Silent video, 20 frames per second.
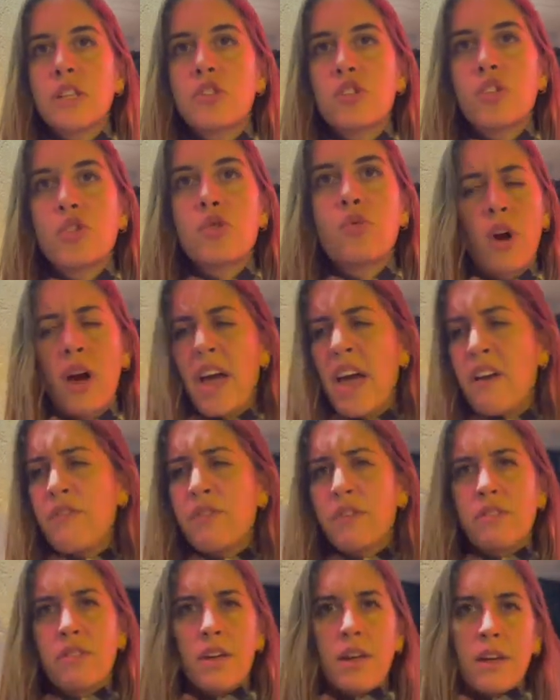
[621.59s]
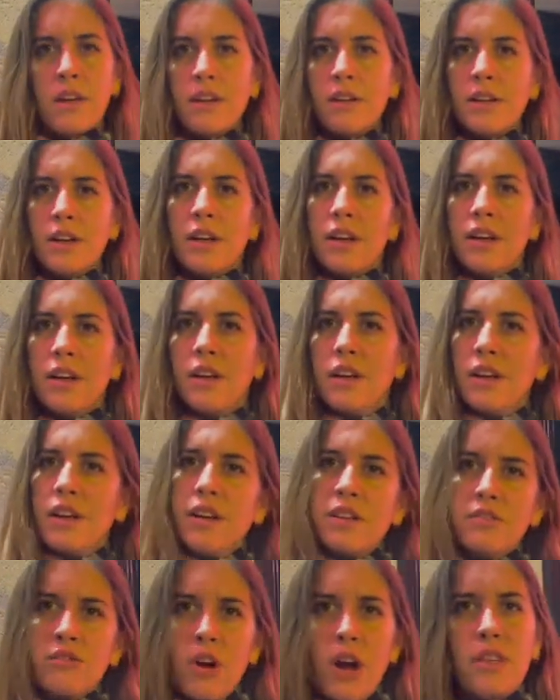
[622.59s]
Just try everything.
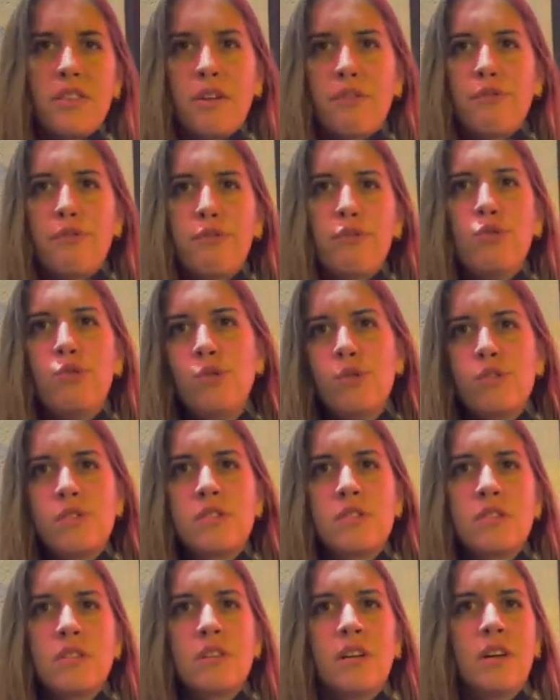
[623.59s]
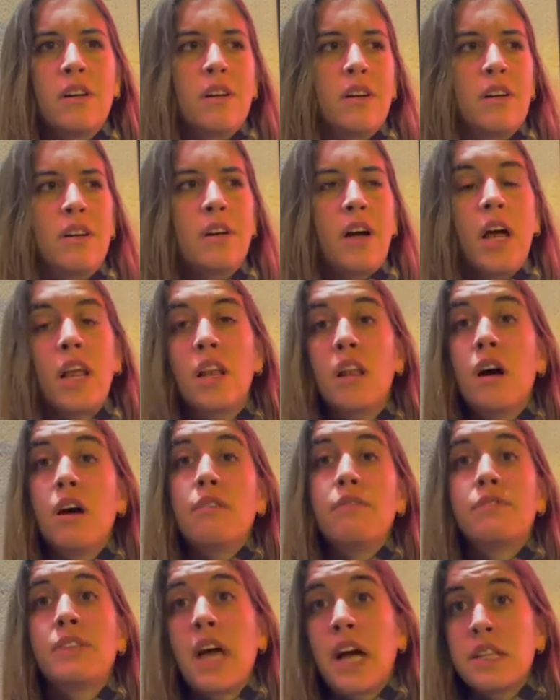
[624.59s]
Try their food. I
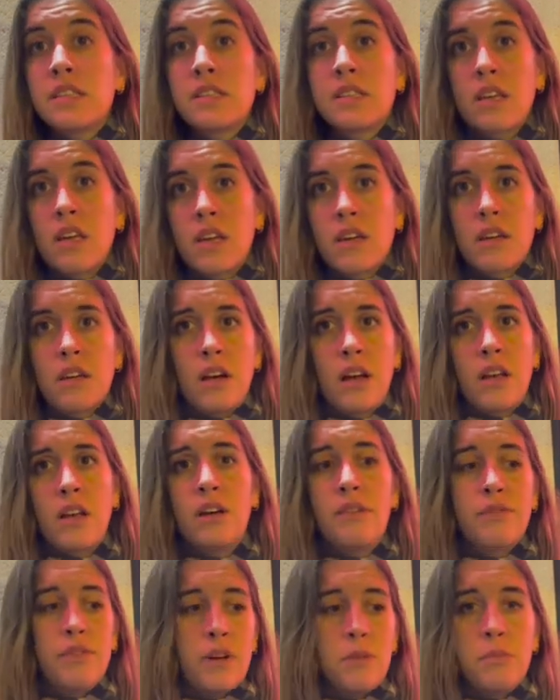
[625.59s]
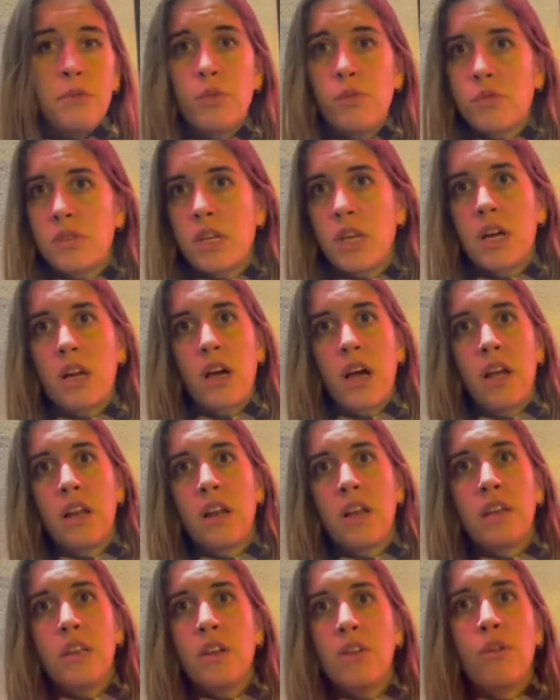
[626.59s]
love dancing. I love their music.
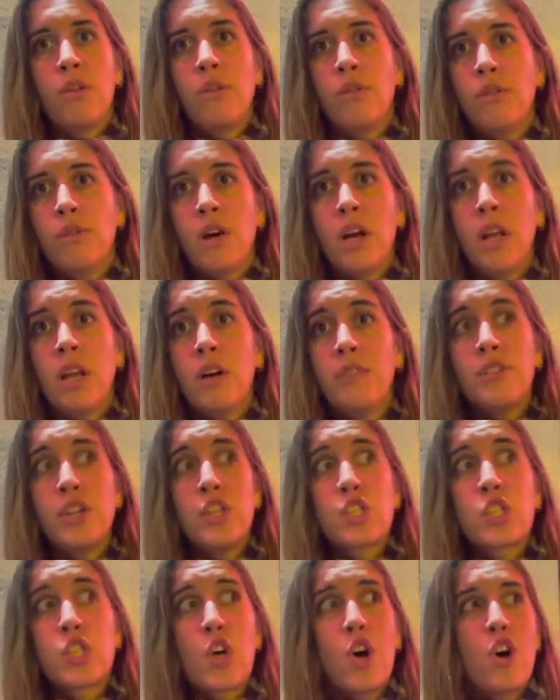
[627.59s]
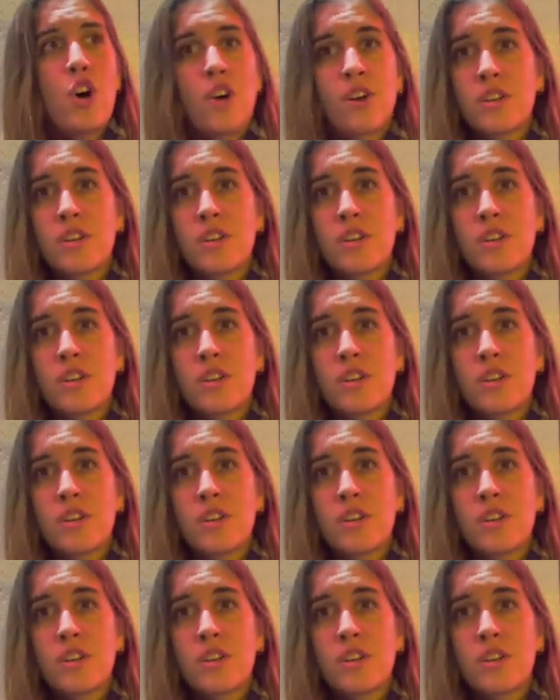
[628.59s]
I love their songs.